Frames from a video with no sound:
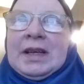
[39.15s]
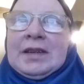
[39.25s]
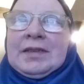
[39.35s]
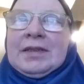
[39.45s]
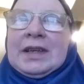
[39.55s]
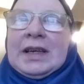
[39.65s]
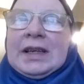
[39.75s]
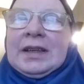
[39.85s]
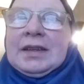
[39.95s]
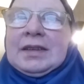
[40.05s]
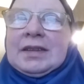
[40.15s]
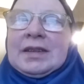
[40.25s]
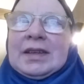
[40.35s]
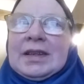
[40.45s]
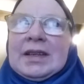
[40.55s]
has done,
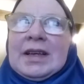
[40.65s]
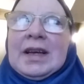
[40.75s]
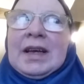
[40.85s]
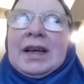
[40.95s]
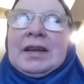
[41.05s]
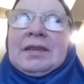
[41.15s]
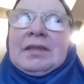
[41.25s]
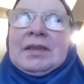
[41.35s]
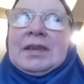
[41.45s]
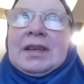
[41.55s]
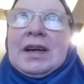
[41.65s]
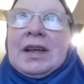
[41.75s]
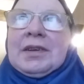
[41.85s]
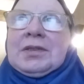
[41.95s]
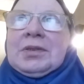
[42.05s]
and
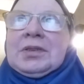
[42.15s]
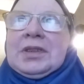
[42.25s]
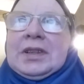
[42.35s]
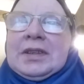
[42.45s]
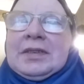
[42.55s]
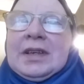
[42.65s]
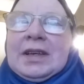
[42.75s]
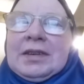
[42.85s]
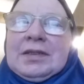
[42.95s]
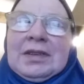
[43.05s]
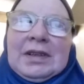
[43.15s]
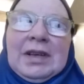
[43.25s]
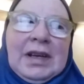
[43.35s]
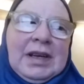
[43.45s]
others who are doing this tag are doing,